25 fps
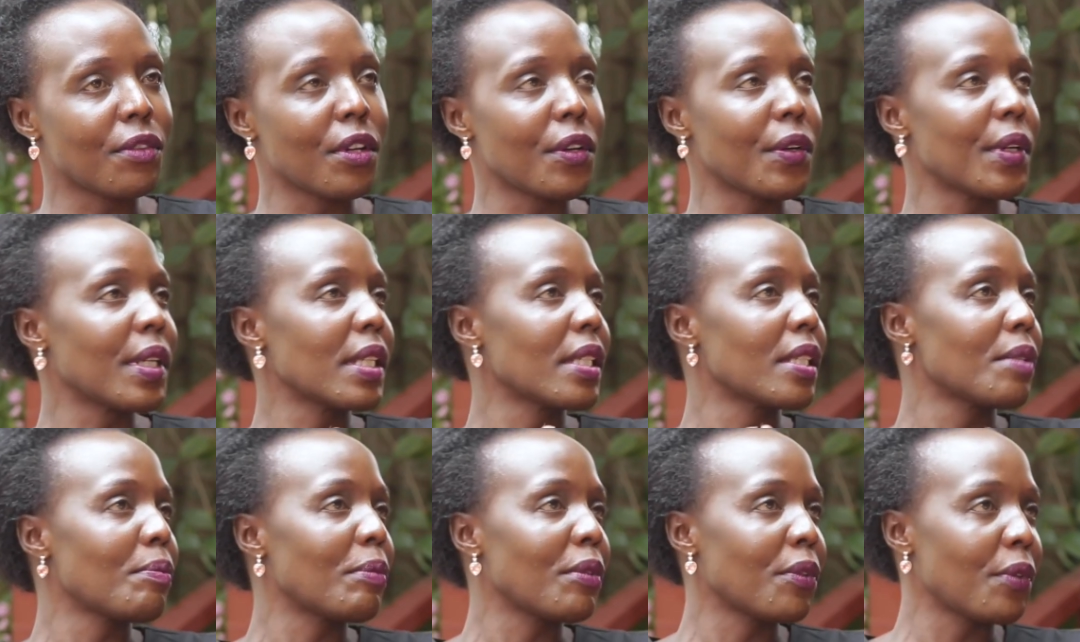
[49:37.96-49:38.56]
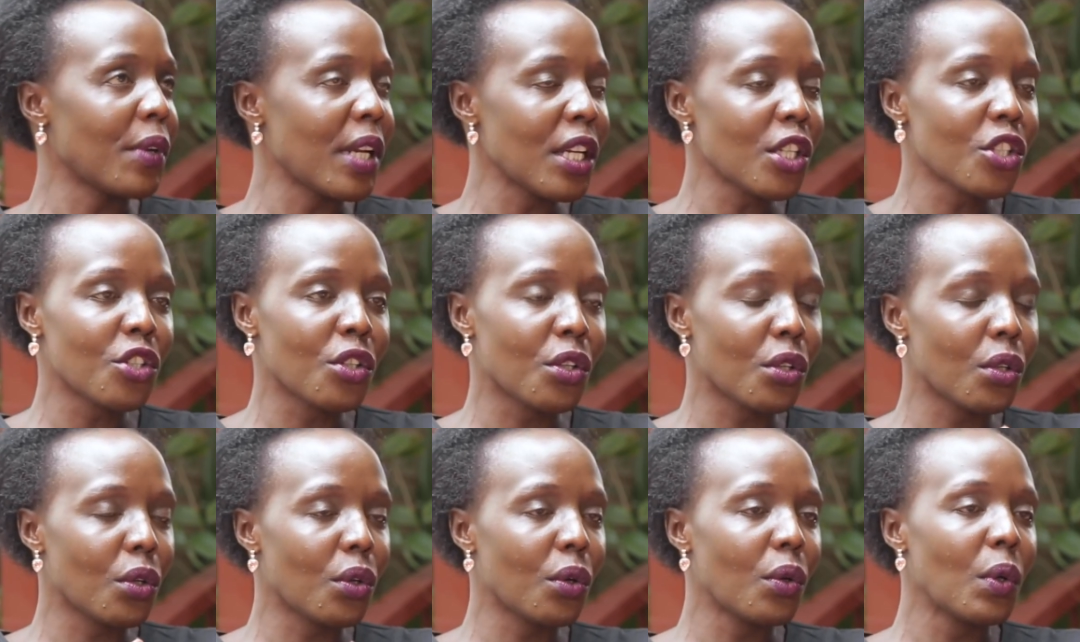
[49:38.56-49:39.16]
very
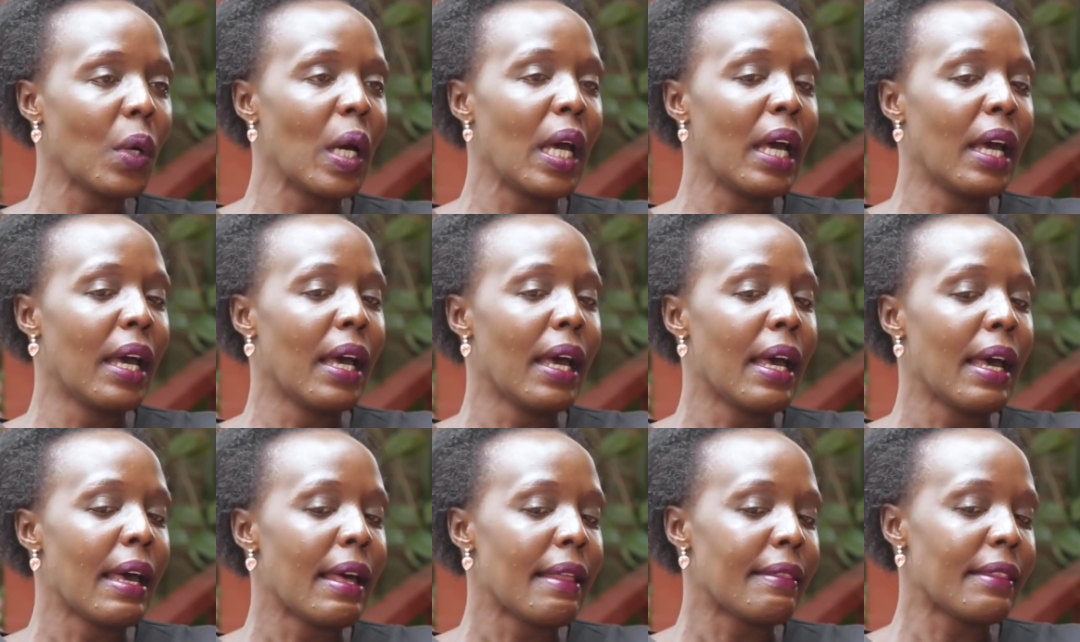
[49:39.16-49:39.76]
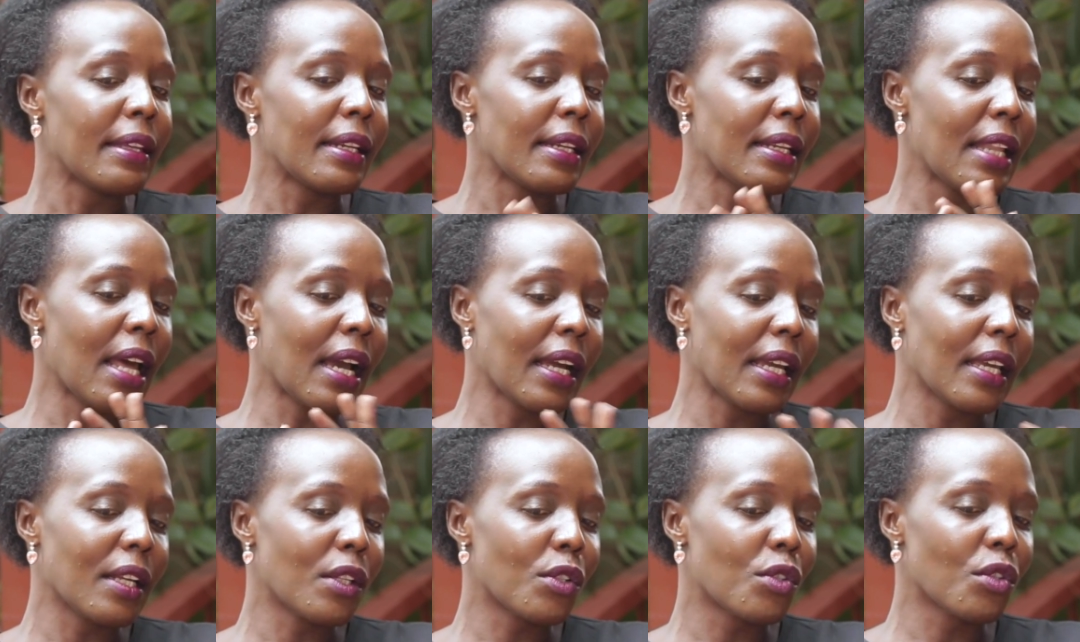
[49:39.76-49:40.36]
inspirational. The
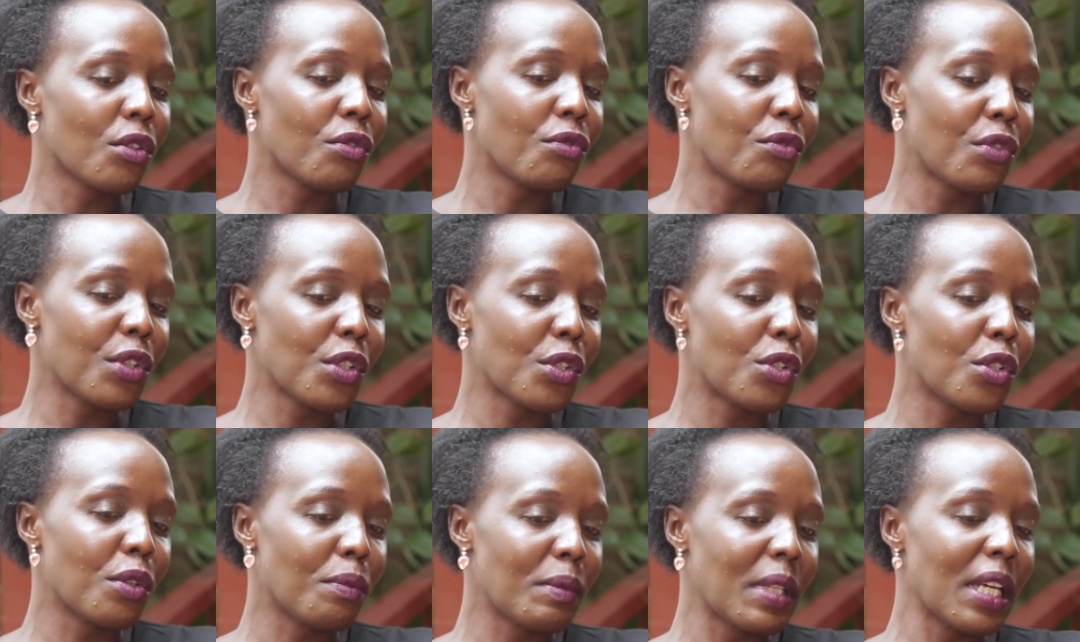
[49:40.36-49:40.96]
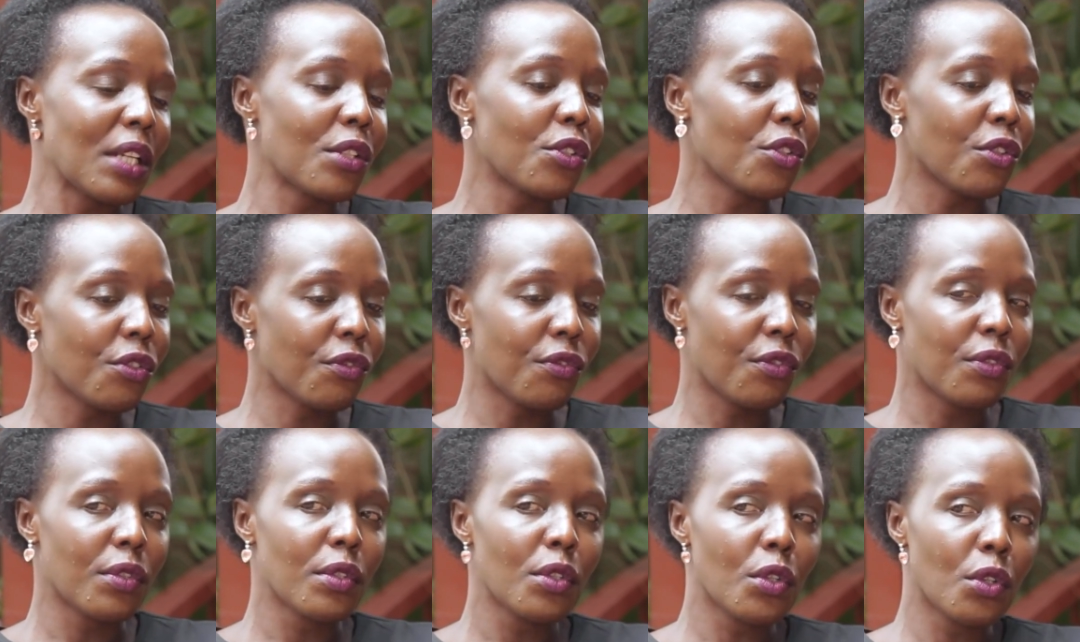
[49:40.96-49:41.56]
nuggets of wisdom that
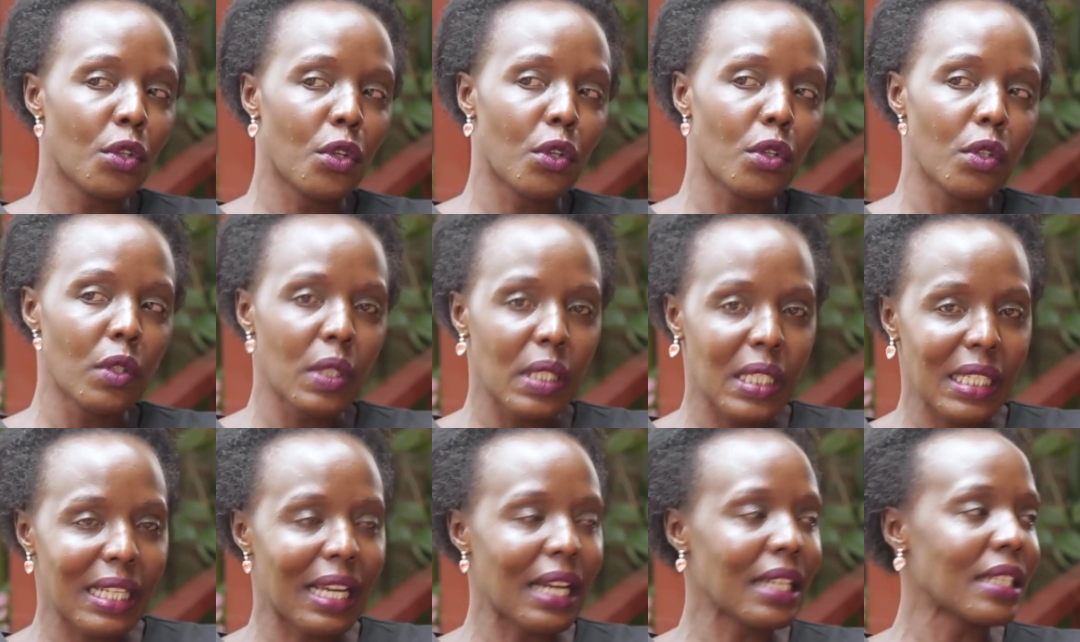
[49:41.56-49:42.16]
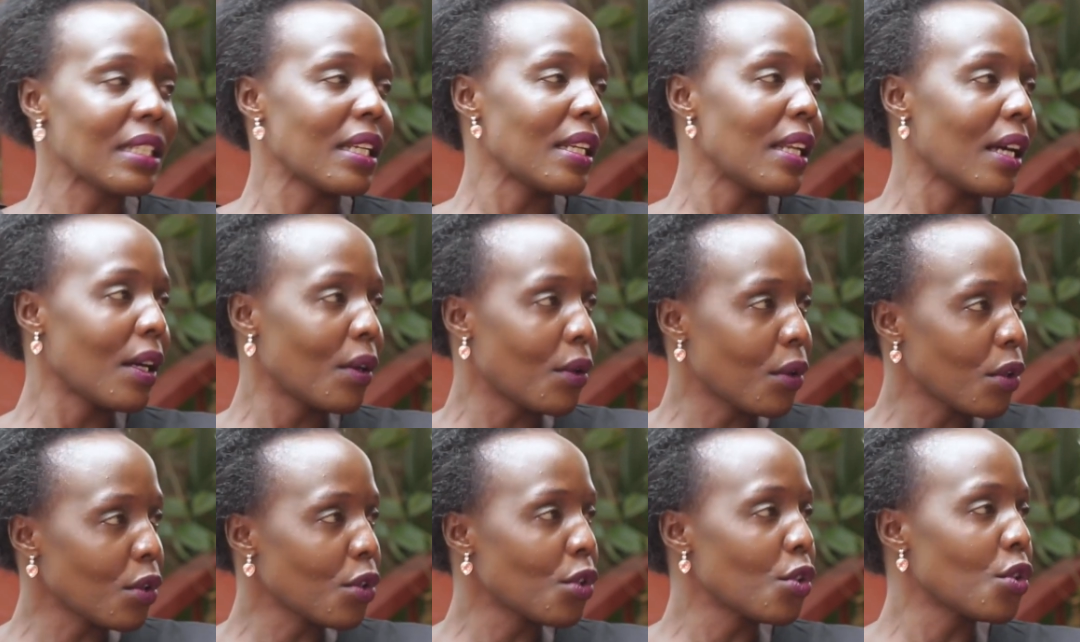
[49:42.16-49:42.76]
you've, scattered
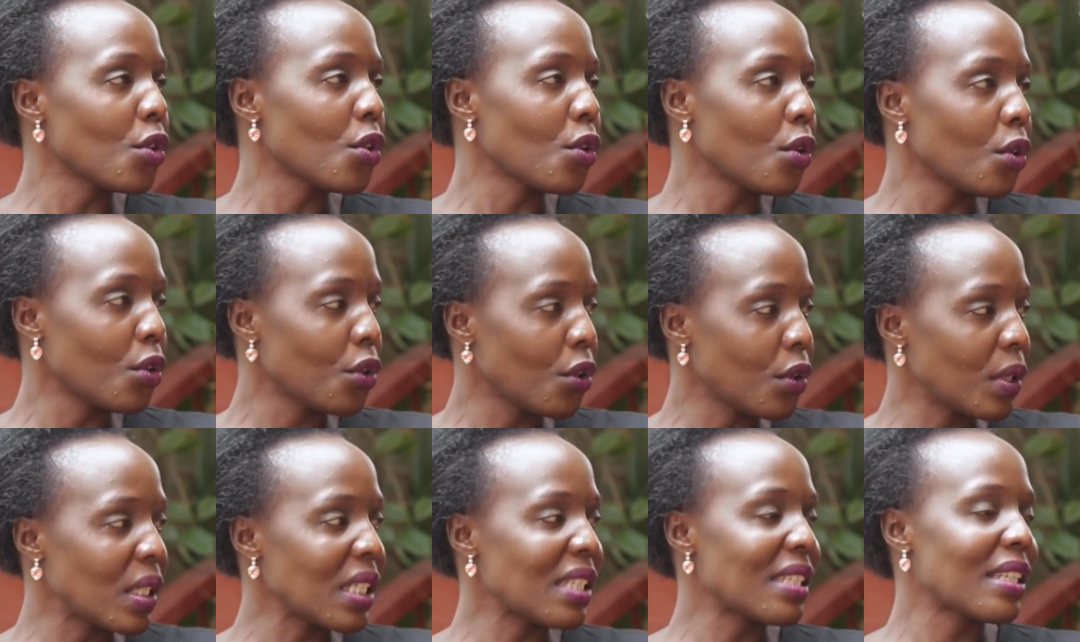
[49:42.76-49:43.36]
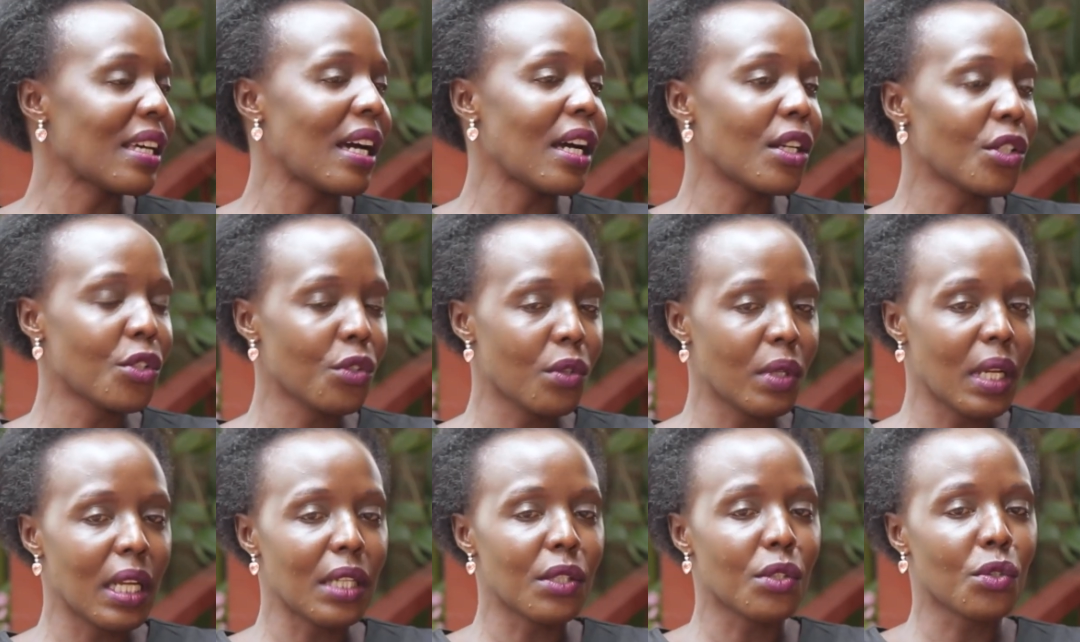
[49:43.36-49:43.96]
across your
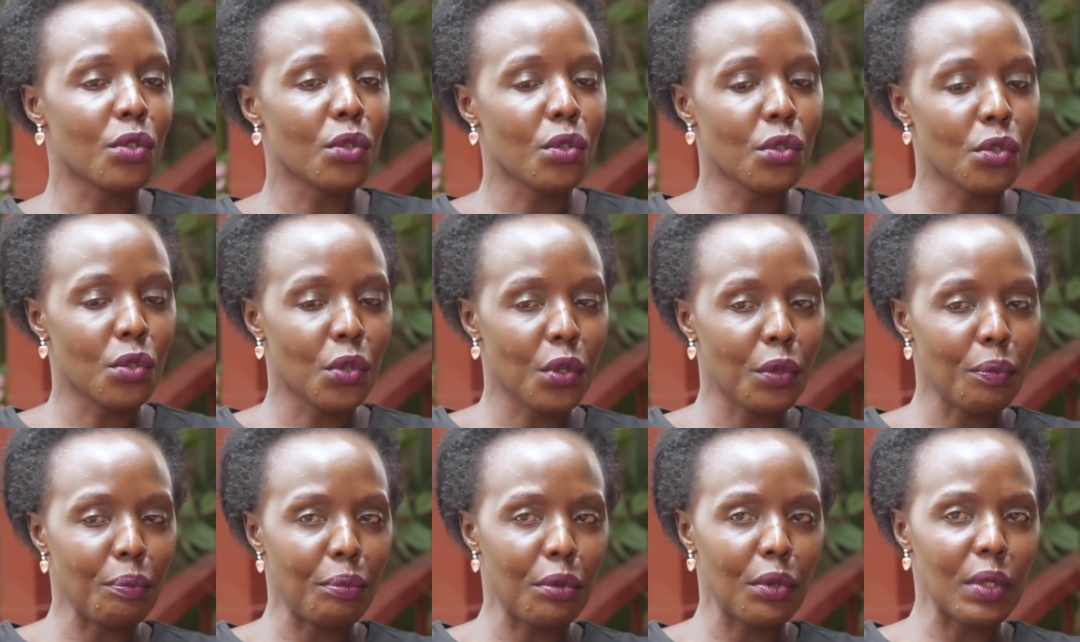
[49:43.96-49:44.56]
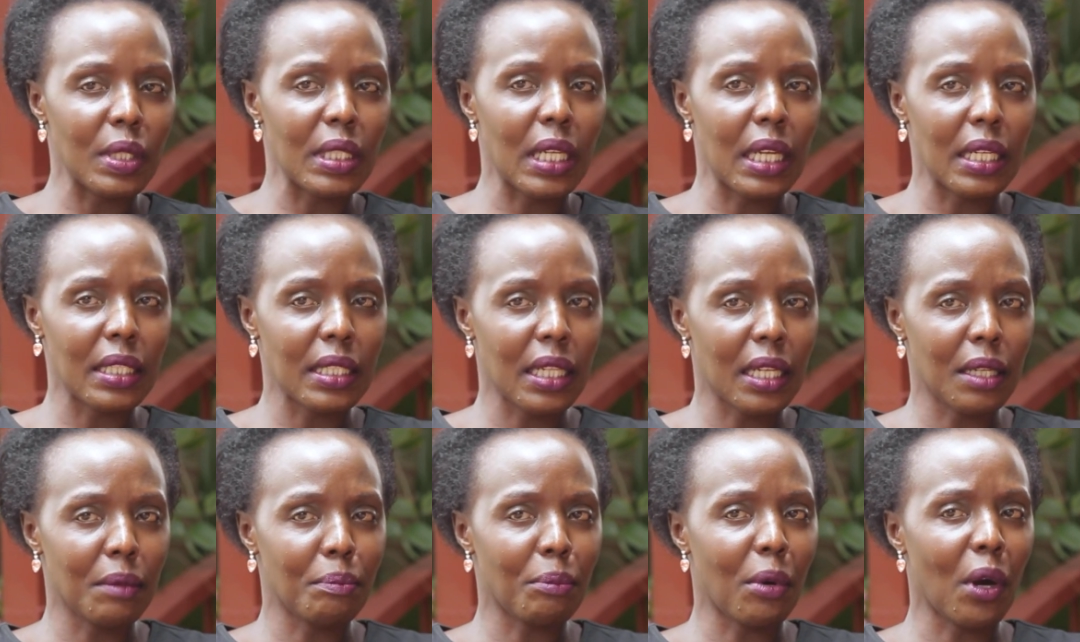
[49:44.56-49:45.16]
discussion are so
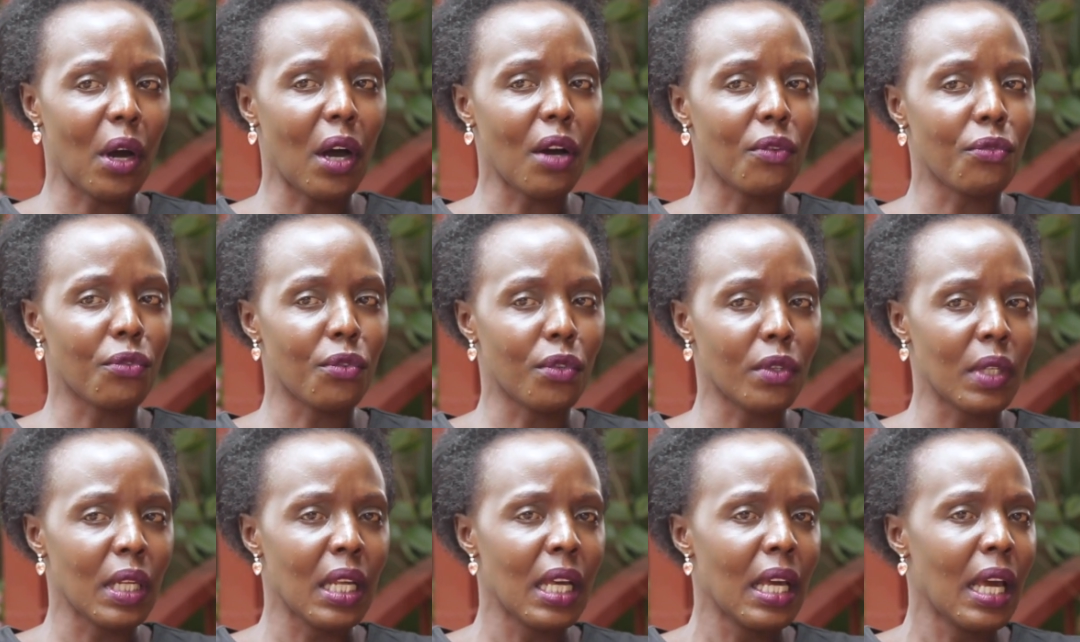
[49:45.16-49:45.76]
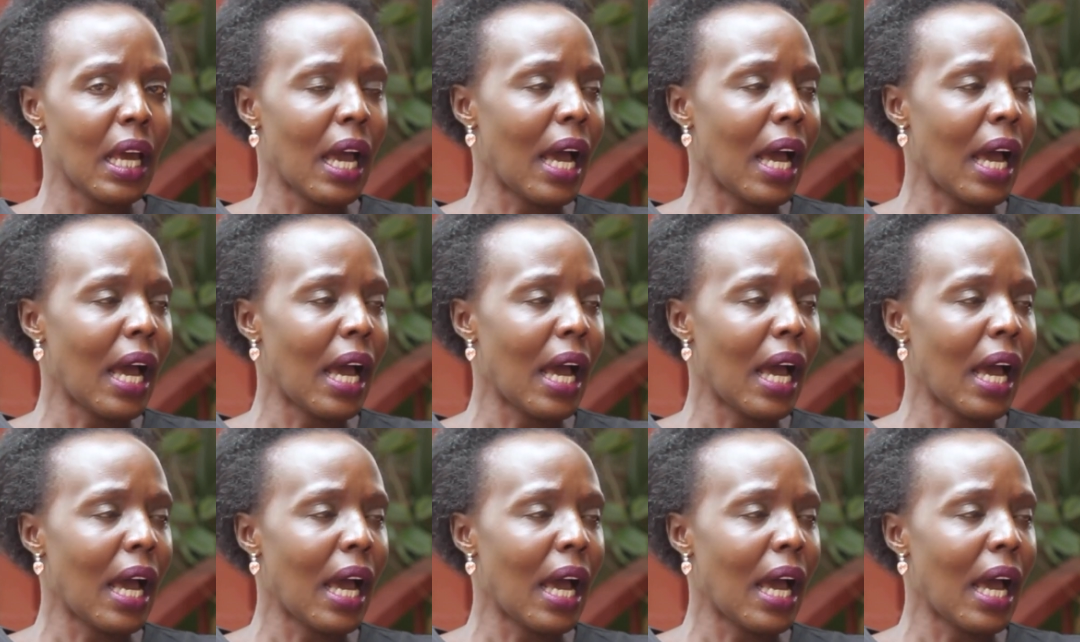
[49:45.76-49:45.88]
important and powerful.